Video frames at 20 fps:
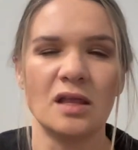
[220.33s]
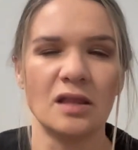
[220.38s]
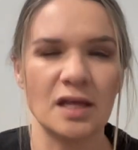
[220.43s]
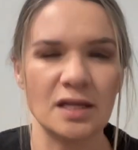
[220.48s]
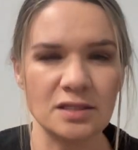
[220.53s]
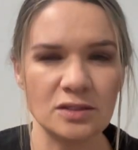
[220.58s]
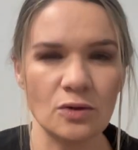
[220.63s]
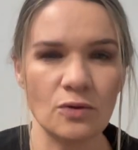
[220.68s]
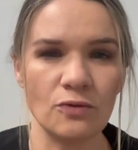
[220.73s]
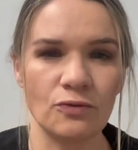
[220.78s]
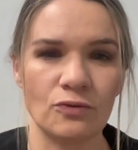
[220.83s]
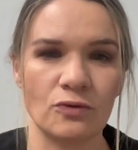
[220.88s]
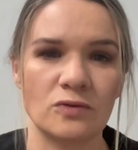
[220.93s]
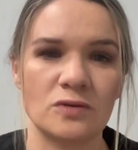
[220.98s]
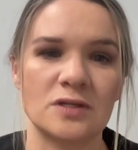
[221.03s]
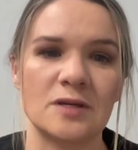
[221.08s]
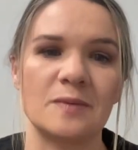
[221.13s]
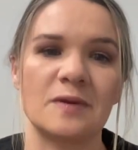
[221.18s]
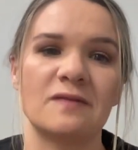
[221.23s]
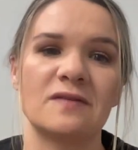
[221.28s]
Let's go through
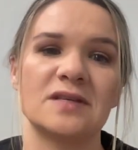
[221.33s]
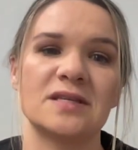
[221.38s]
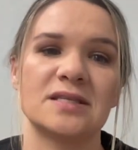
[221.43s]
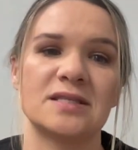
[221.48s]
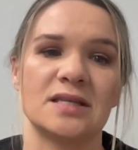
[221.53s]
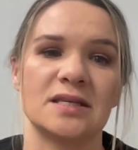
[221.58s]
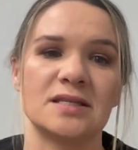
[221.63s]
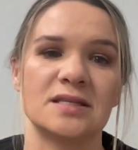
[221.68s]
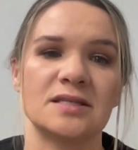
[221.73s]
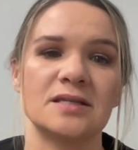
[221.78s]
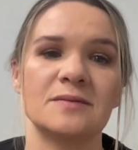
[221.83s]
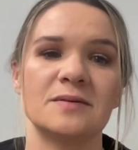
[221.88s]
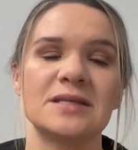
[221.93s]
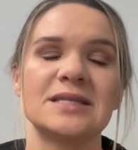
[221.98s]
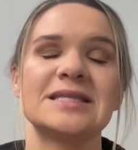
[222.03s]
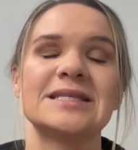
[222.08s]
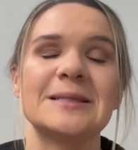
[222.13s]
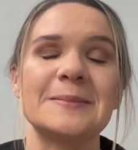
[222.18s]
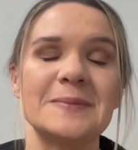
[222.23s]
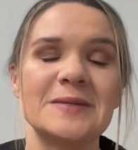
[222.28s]
some of the system,
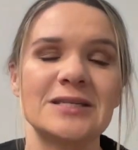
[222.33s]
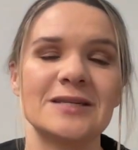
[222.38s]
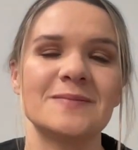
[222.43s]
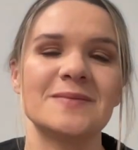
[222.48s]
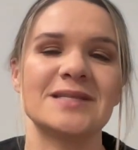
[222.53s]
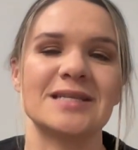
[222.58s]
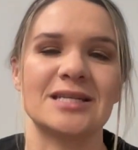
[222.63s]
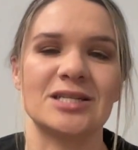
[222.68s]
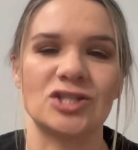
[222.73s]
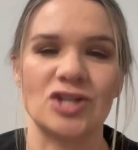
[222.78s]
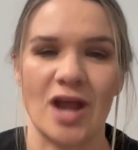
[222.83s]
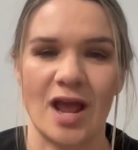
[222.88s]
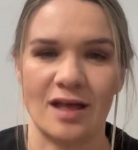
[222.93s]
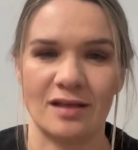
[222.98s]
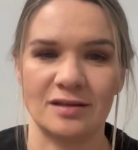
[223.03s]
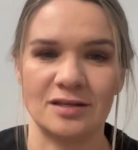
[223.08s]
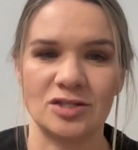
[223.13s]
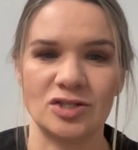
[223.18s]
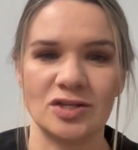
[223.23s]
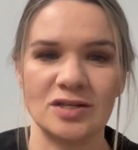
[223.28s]
symptoms and
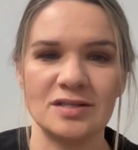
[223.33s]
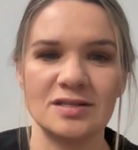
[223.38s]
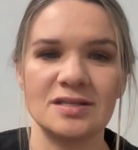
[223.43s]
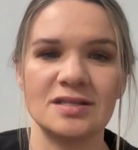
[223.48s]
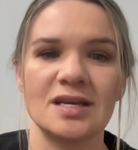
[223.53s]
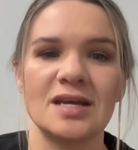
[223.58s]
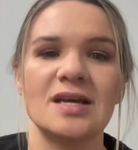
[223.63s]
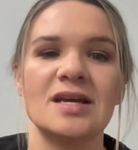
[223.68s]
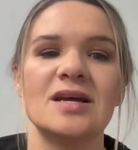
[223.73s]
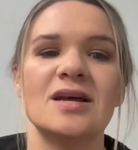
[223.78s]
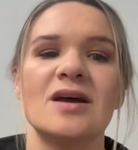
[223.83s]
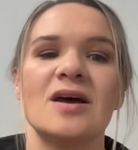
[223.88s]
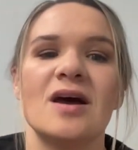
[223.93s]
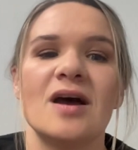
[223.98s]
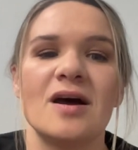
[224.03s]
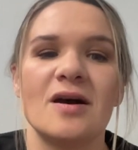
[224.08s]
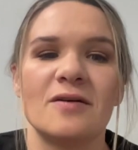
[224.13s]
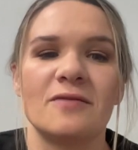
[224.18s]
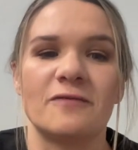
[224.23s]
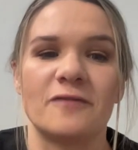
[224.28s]
challenges
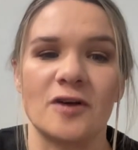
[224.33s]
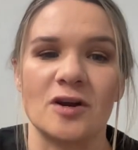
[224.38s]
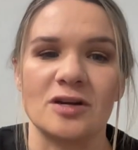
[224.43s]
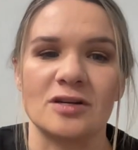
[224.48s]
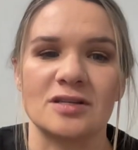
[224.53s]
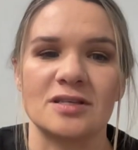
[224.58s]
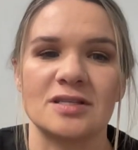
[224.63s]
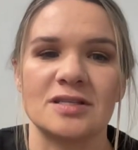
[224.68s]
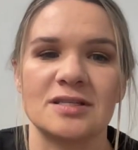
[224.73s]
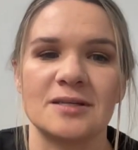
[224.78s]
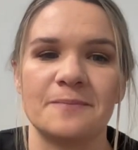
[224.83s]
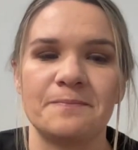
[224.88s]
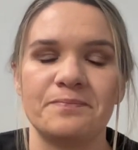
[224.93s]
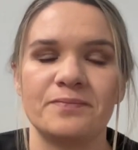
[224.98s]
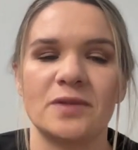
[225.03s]
first.